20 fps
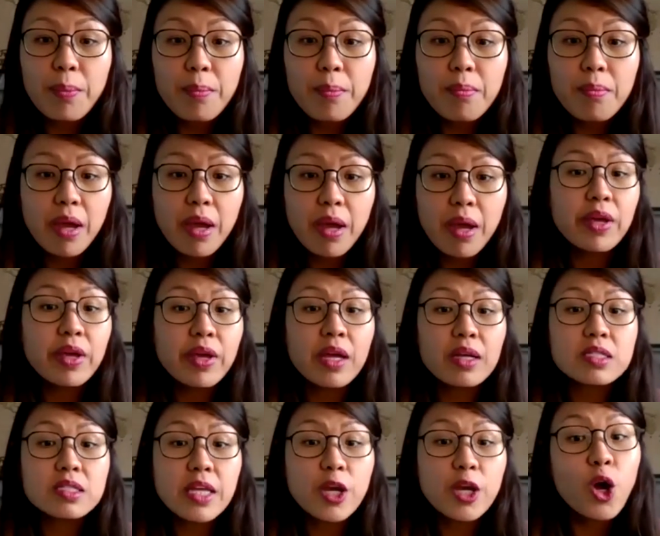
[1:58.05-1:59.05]

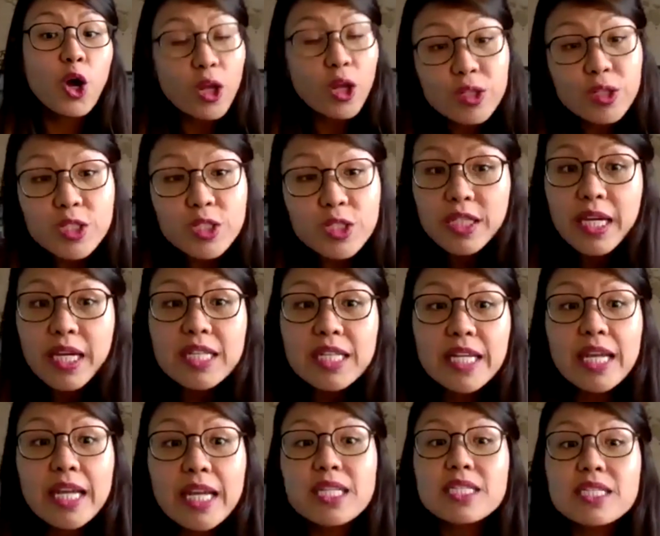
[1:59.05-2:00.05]
marrying psychology and
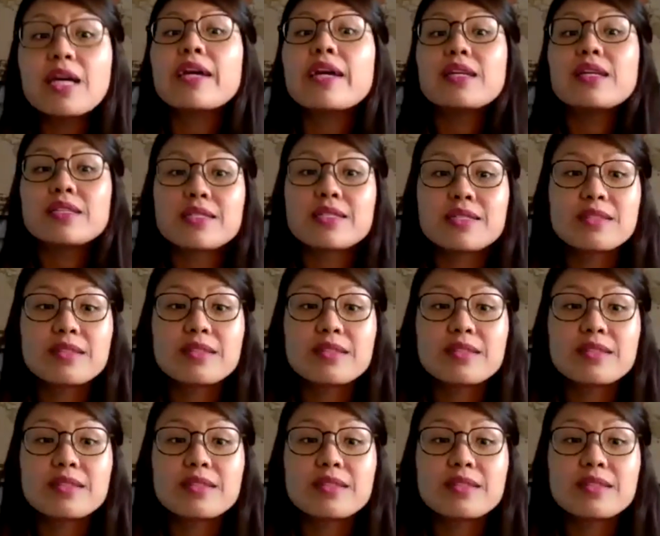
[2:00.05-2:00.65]
data science?